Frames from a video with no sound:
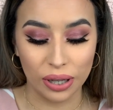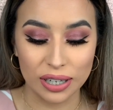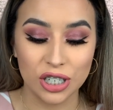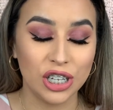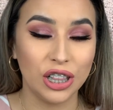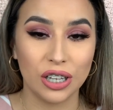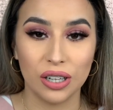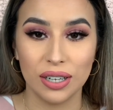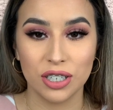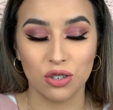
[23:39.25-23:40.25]
Like she
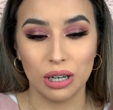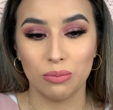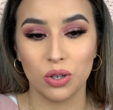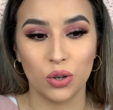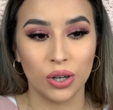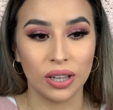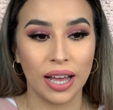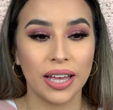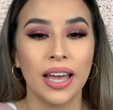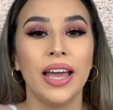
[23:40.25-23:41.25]
literally straight up told her,
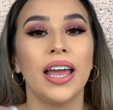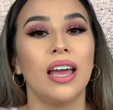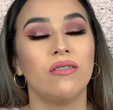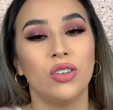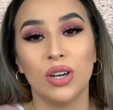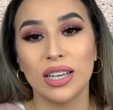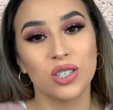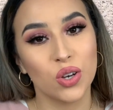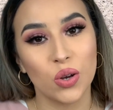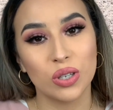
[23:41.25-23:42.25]
like, if you
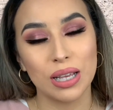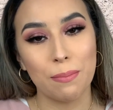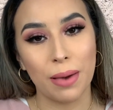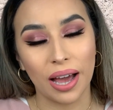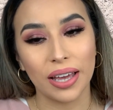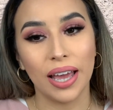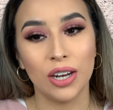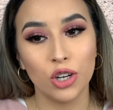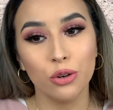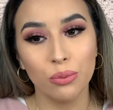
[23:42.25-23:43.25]
guys don't go sit back
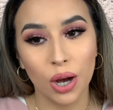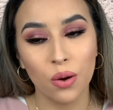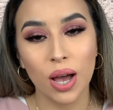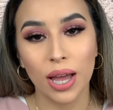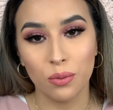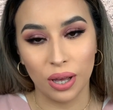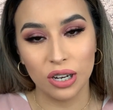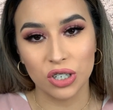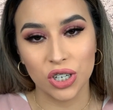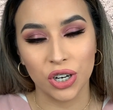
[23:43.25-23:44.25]
in your row and wait
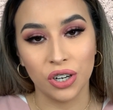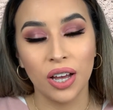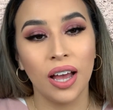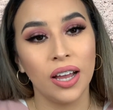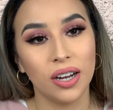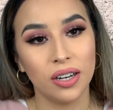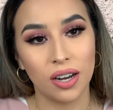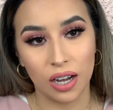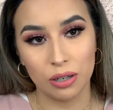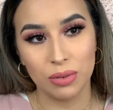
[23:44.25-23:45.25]
your turn, you're
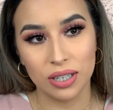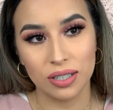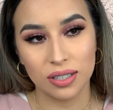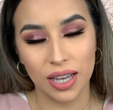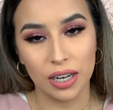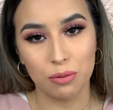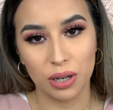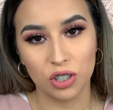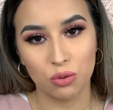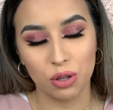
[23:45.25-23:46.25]
not gonna be taking a
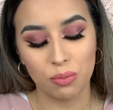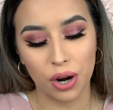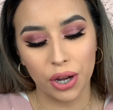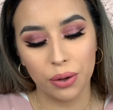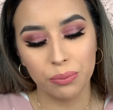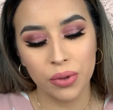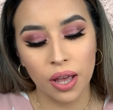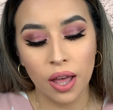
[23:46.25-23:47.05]
picture with Mario.